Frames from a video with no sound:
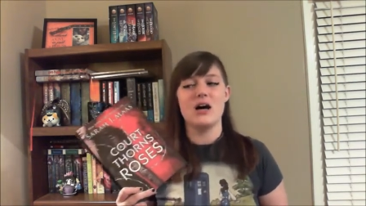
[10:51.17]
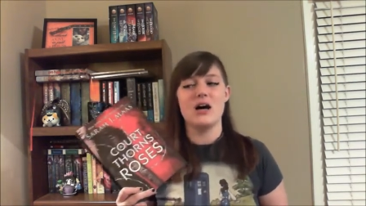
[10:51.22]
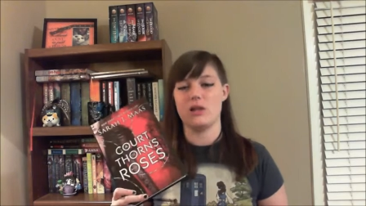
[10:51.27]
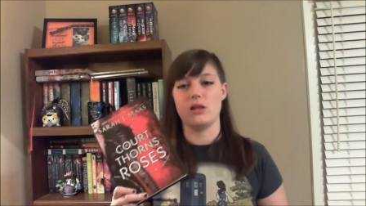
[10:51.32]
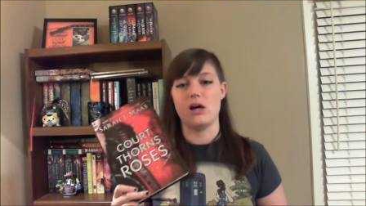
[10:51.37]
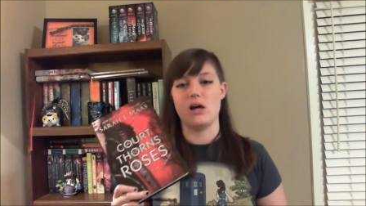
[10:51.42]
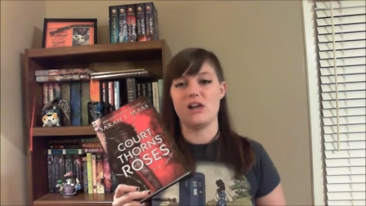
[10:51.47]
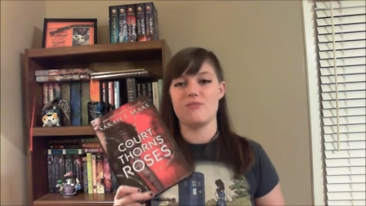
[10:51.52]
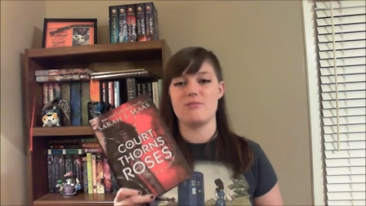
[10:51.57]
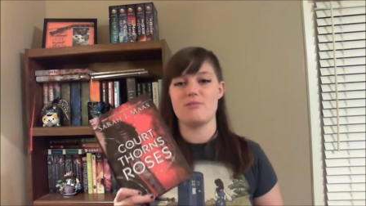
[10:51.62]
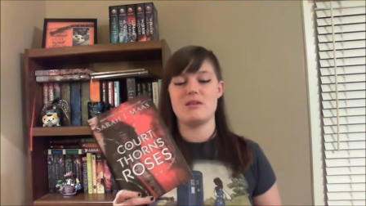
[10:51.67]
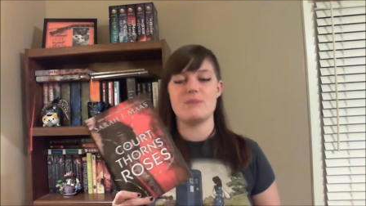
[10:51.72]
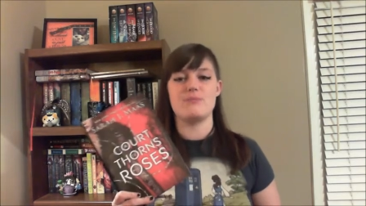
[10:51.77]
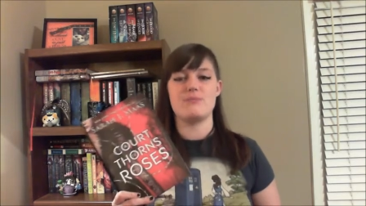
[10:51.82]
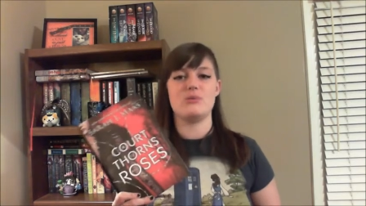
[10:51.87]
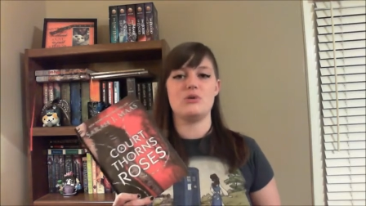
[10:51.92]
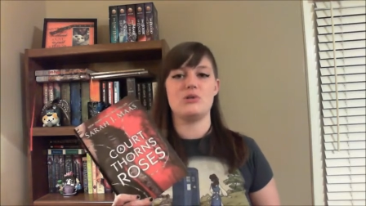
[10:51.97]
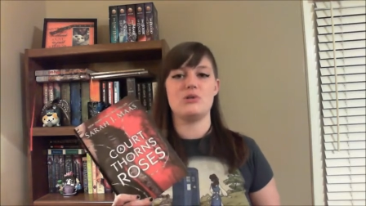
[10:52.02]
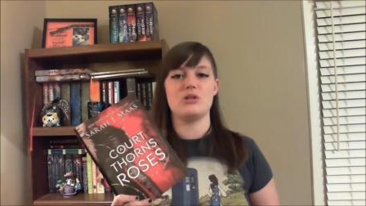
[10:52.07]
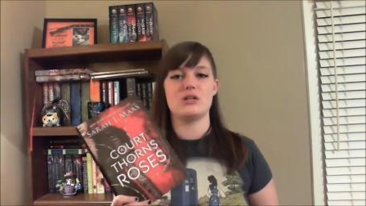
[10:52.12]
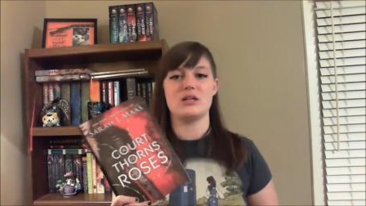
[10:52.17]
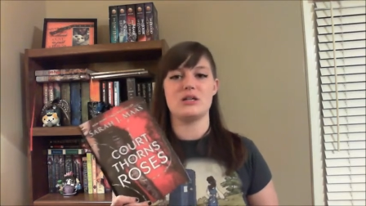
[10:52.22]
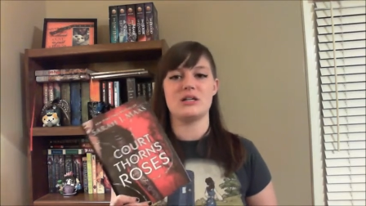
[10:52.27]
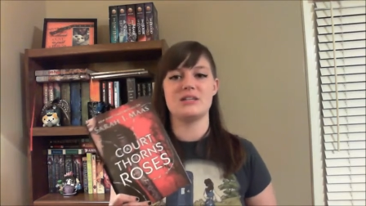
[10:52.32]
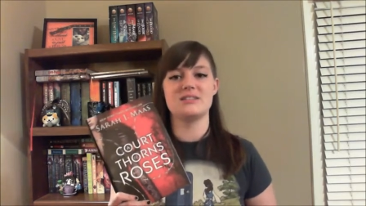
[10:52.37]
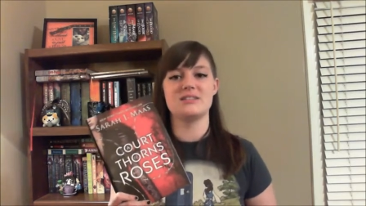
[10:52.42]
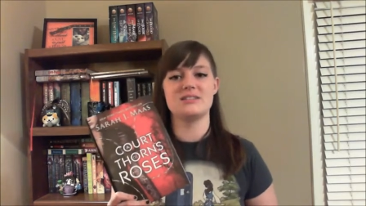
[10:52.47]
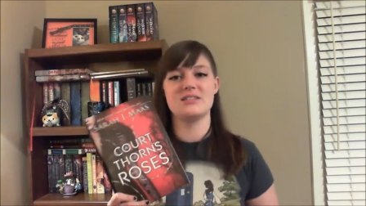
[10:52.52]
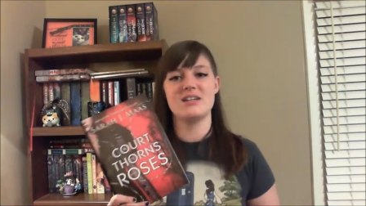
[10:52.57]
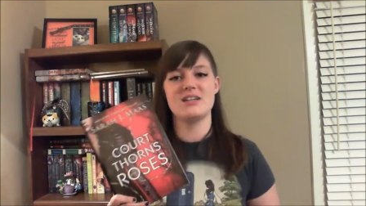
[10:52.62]
A lot of people are
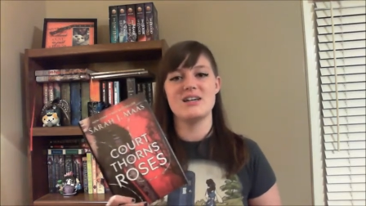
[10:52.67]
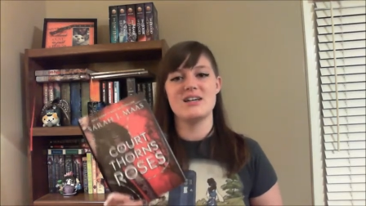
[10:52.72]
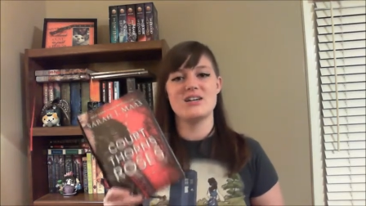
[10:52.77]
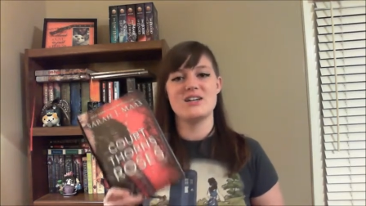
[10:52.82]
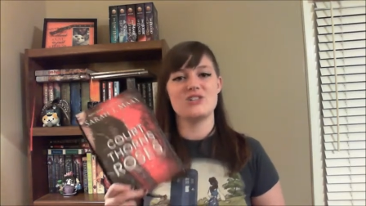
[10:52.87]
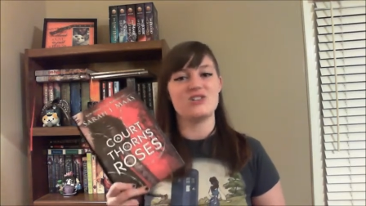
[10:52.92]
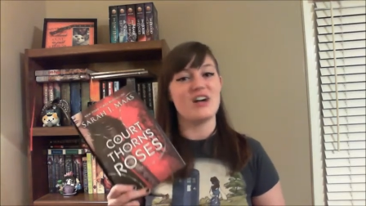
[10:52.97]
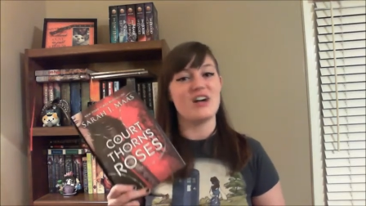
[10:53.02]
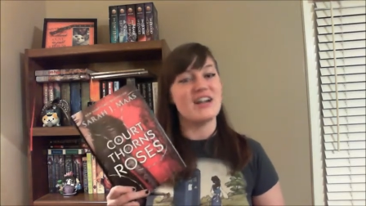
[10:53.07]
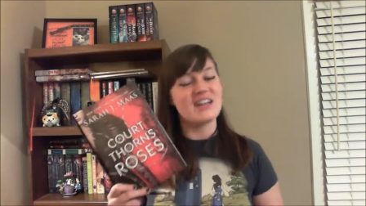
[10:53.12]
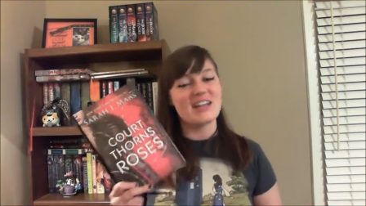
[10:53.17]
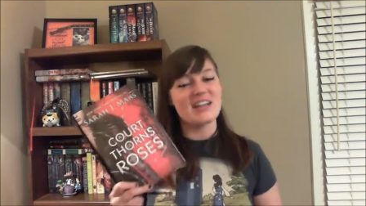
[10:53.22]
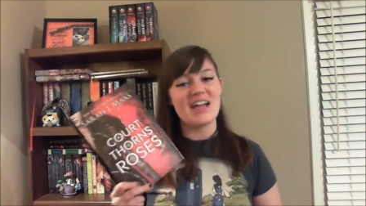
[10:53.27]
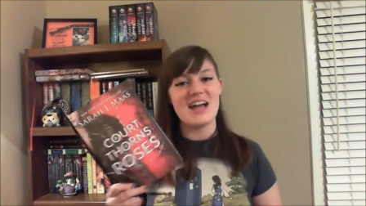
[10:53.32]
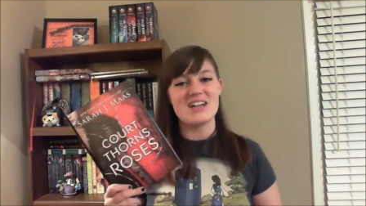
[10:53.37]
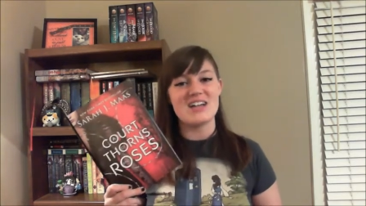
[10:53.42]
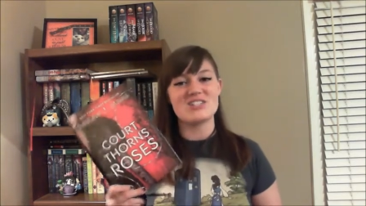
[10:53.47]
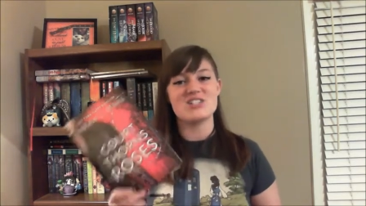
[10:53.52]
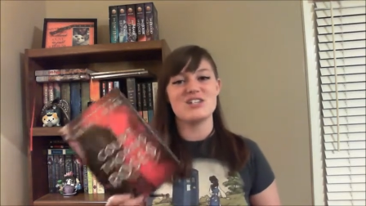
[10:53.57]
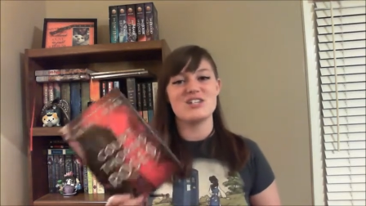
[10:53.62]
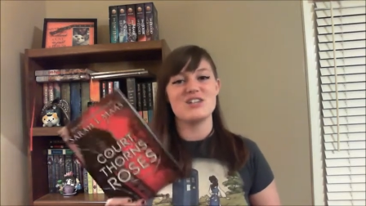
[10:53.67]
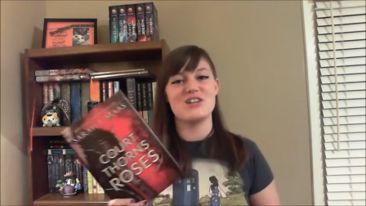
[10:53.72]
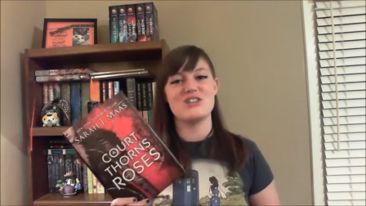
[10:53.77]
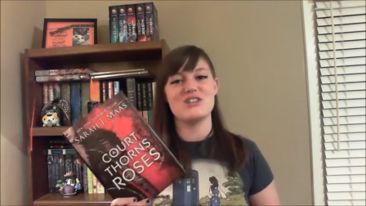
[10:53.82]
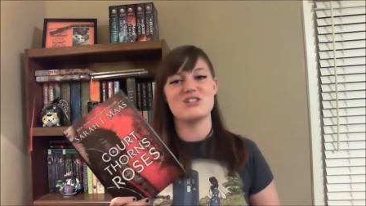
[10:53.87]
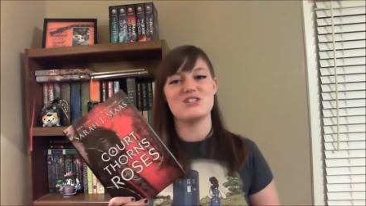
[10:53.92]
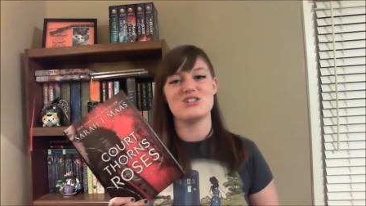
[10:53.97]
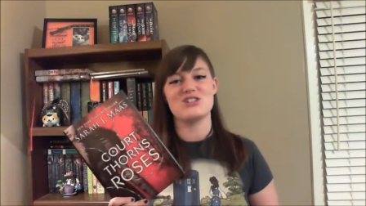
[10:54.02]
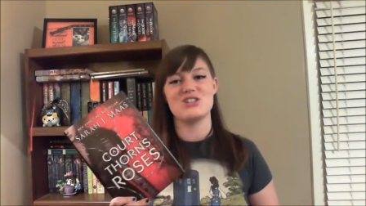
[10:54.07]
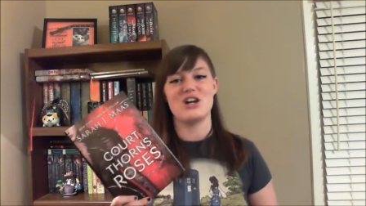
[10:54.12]
trying to cash in on
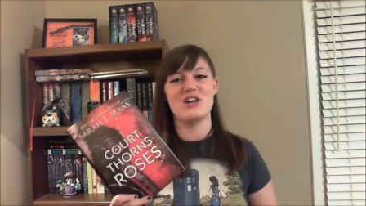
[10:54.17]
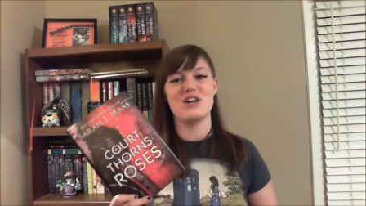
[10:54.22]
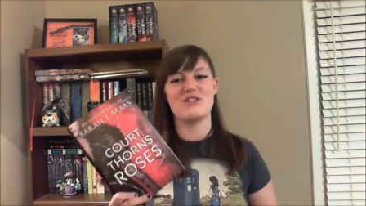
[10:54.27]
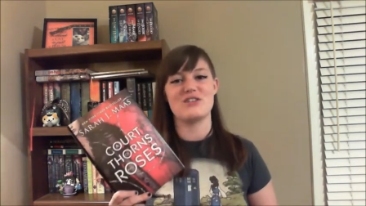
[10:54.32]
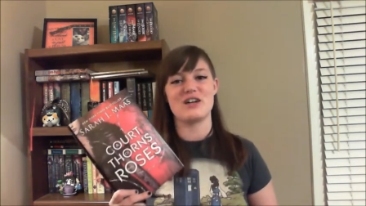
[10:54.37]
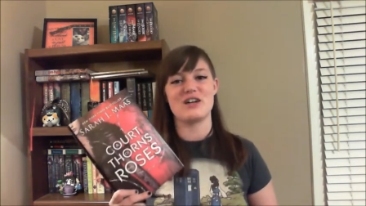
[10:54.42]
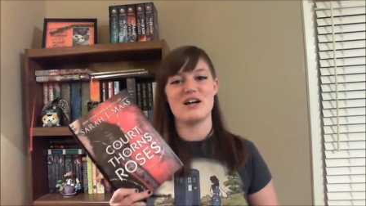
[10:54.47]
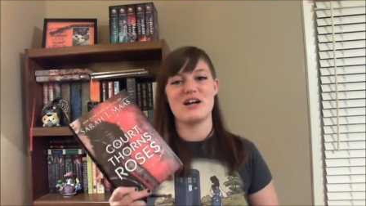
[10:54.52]
this genre,